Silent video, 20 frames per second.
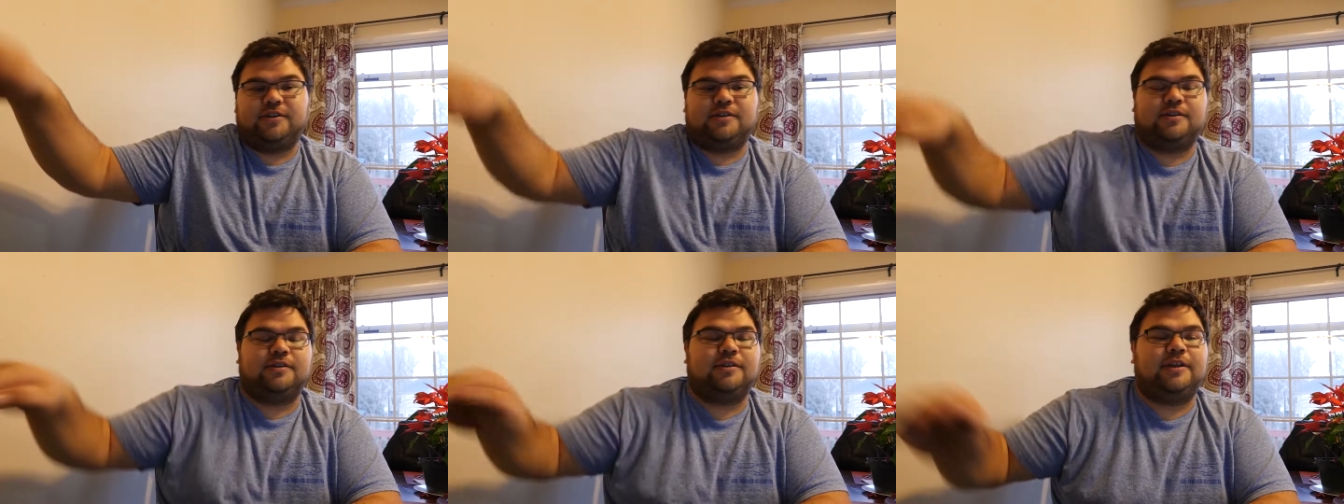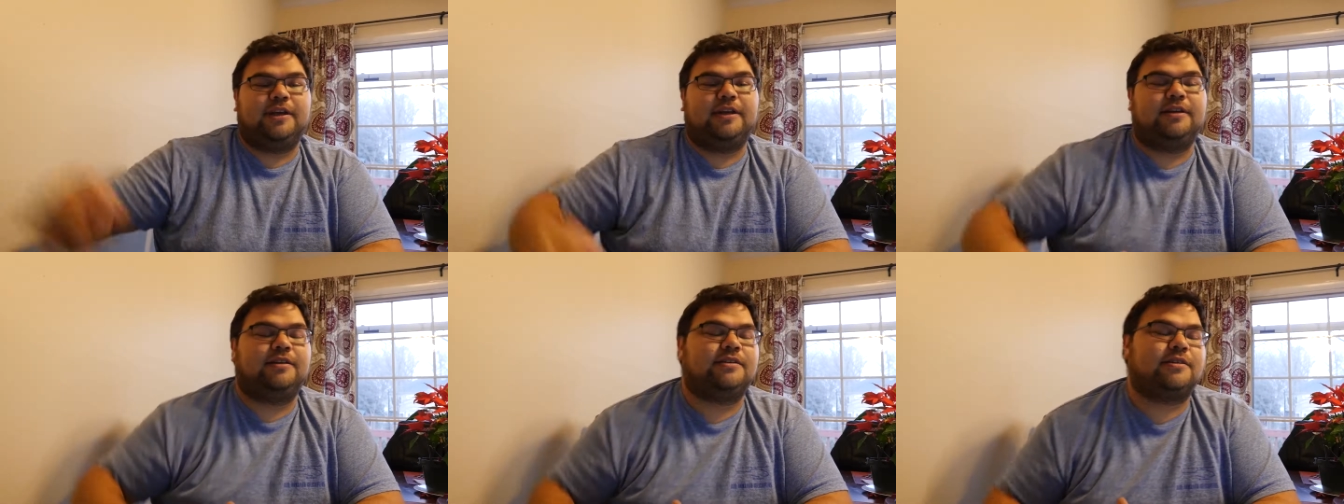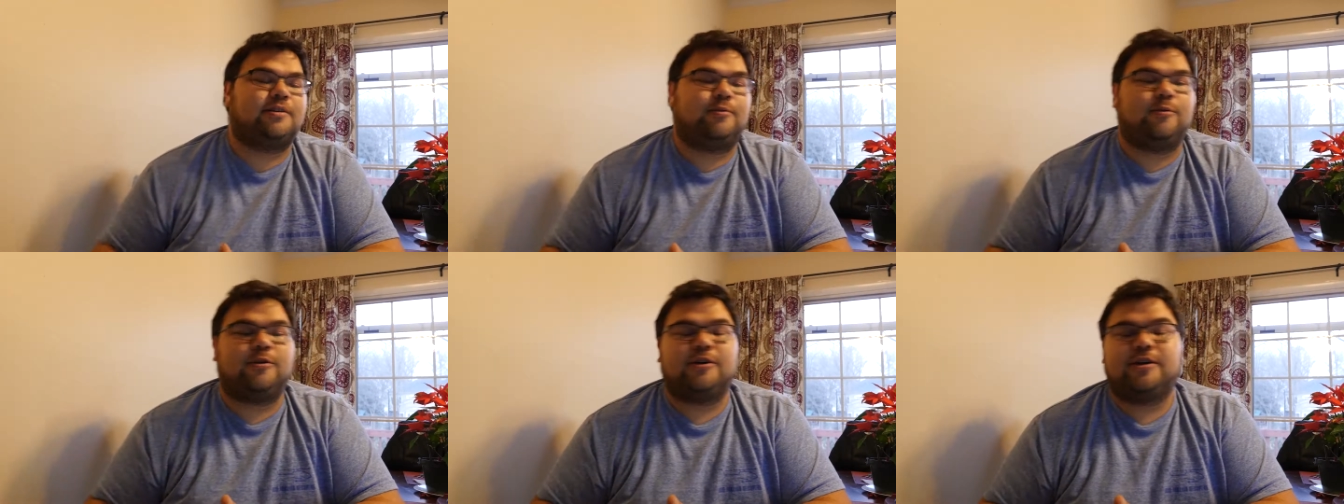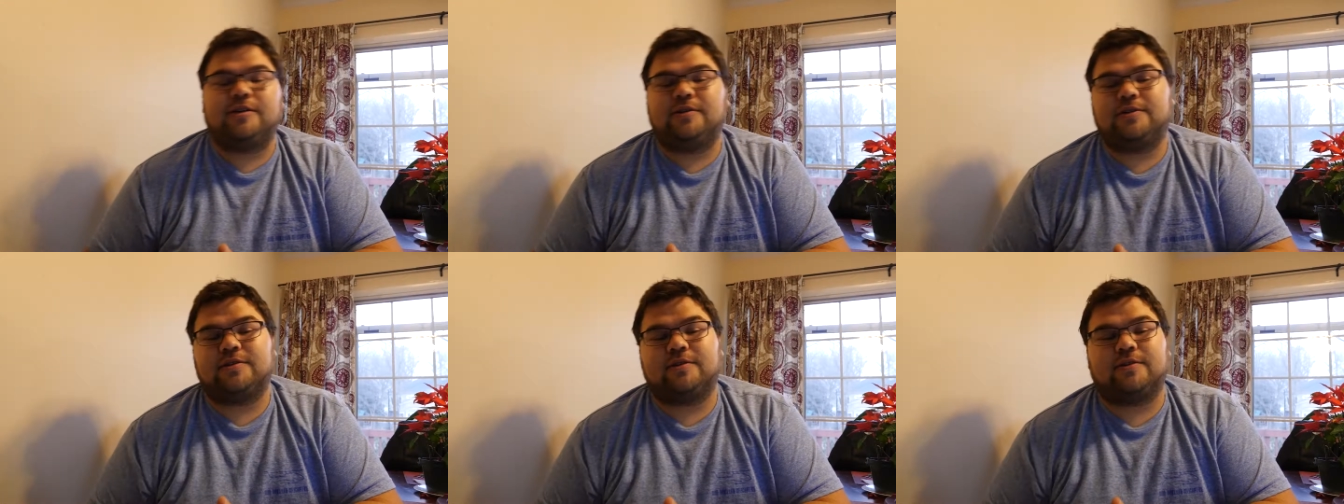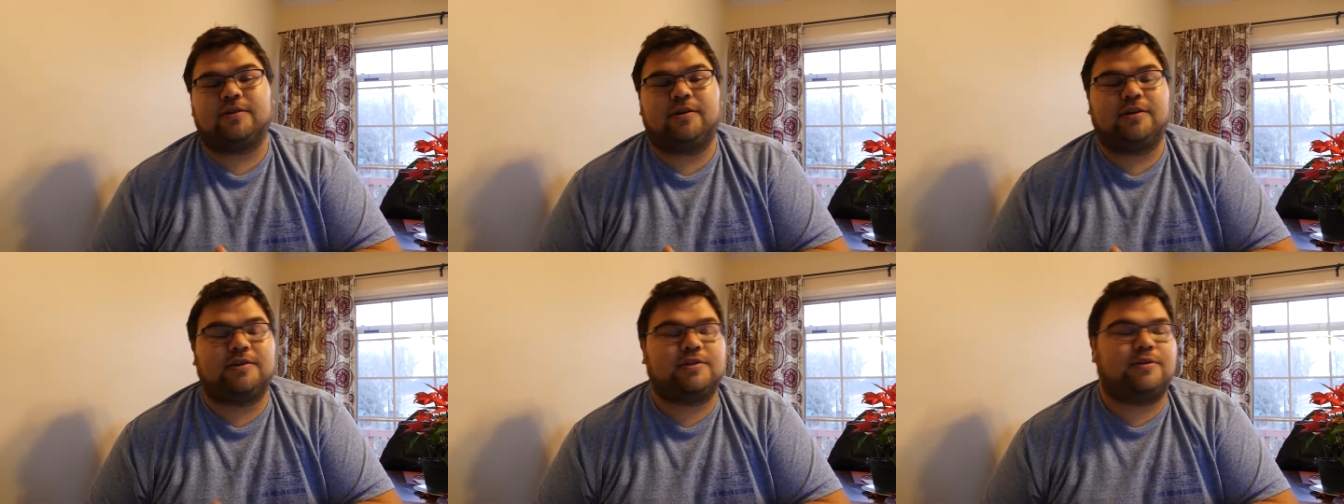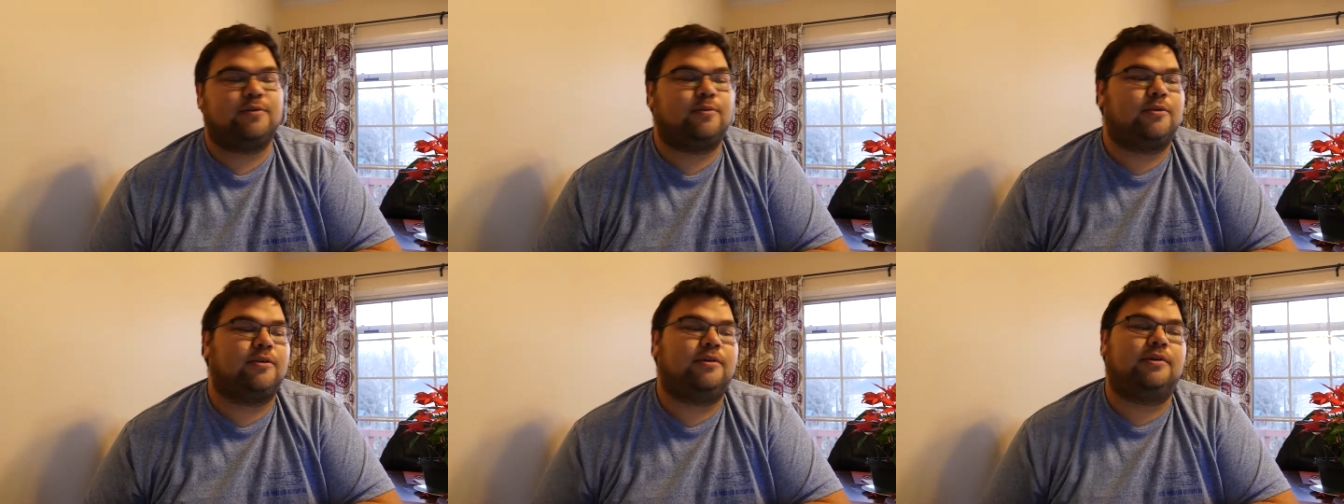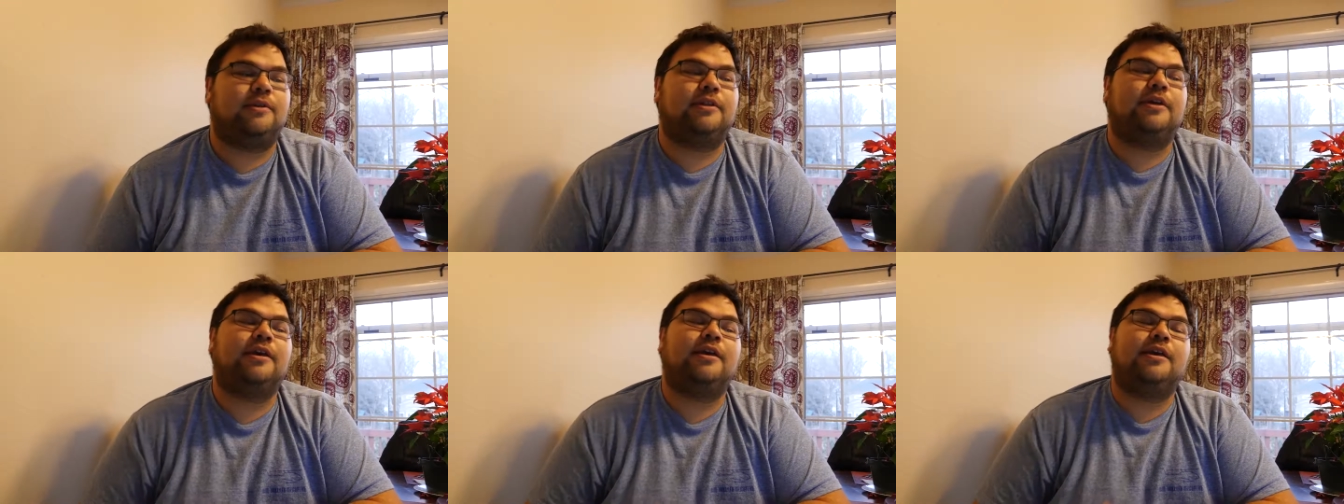to land somewhere else across the
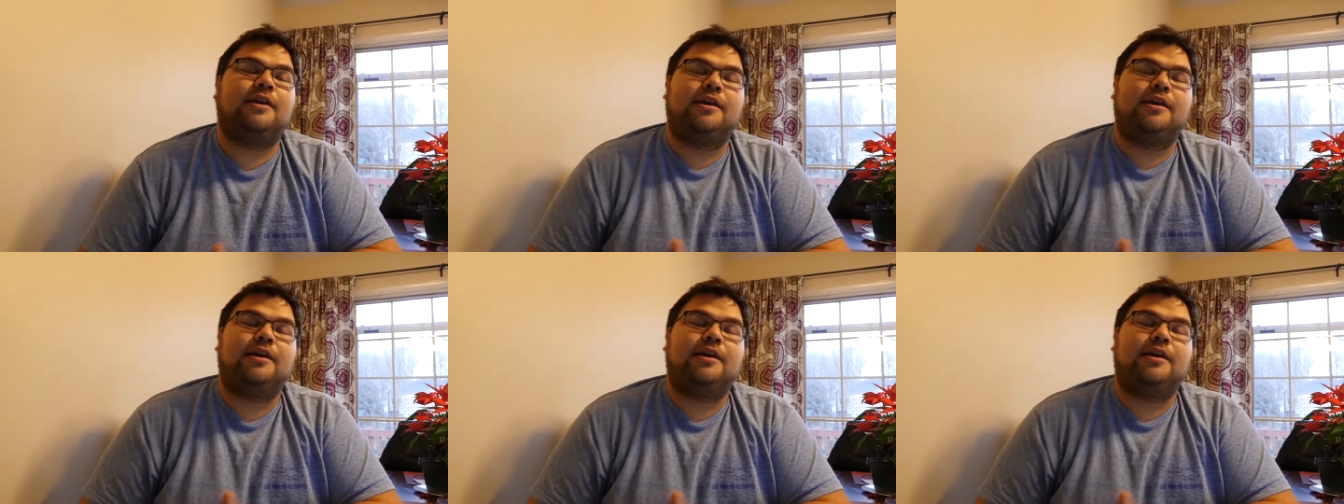world.